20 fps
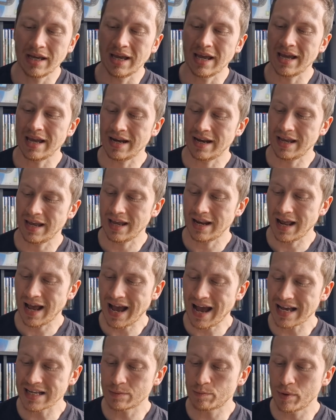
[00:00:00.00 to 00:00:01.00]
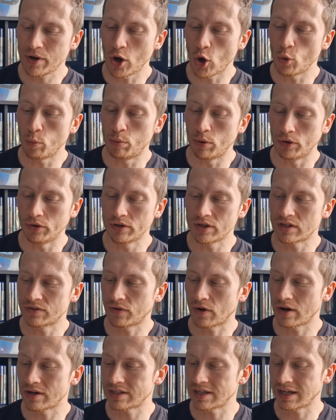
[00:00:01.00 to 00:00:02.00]
It, it has been opened, as
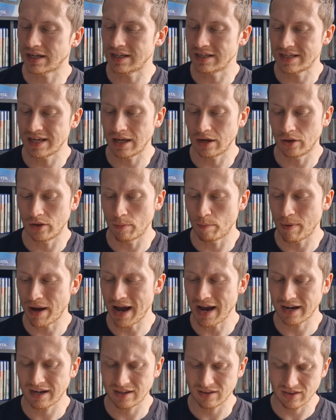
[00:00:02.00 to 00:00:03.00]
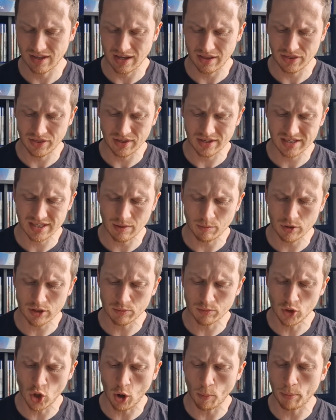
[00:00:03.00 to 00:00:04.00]
far as I can tell, on the back. I th
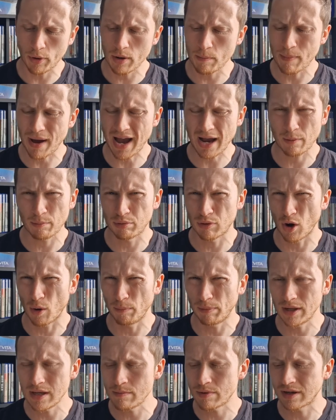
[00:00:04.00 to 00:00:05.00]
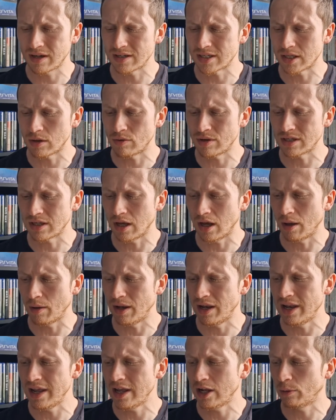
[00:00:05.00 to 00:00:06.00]
someone's not put it back properly because there is a, a
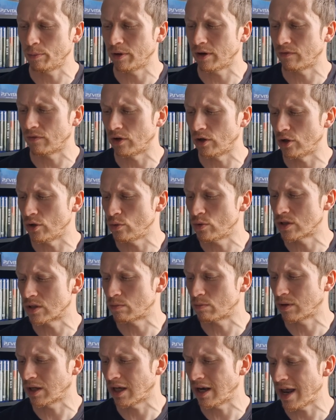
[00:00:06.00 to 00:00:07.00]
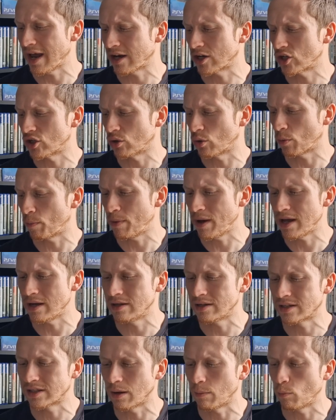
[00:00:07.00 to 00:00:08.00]
little bit of a loose connection or a
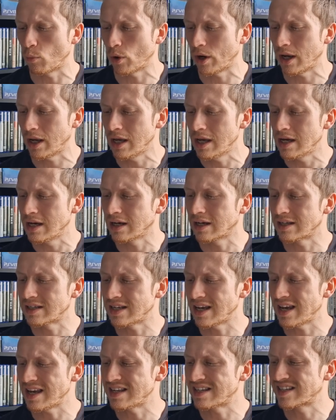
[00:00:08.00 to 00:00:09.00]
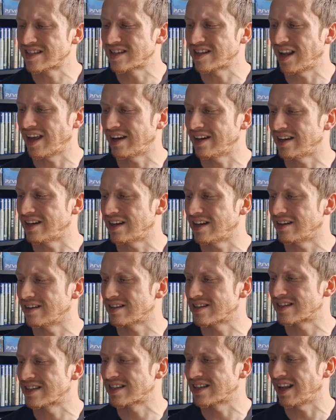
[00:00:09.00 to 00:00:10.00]
pin somewhere because it is sliding
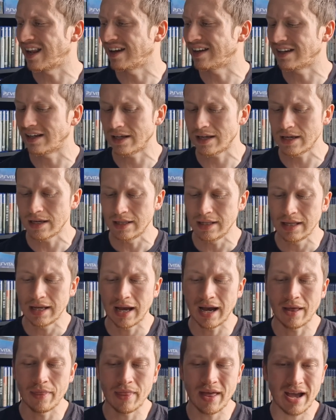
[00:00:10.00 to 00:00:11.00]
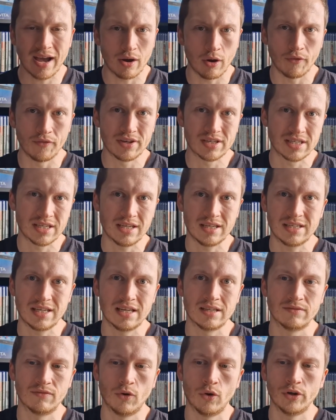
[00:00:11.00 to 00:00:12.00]
slightly. And that obviously
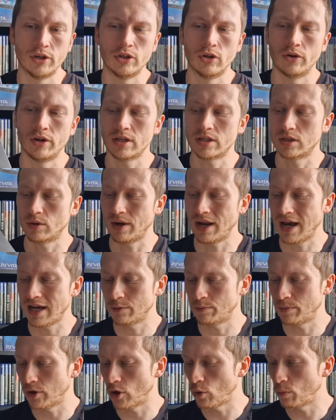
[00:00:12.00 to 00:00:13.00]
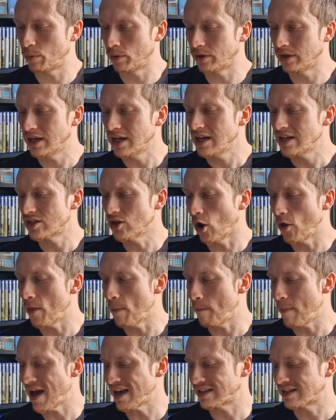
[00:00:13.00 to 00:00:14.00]
says void on it, so it has been opened. It's not in the
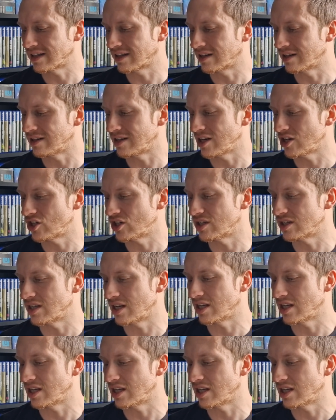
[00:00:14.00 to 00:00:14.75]
best of conditions.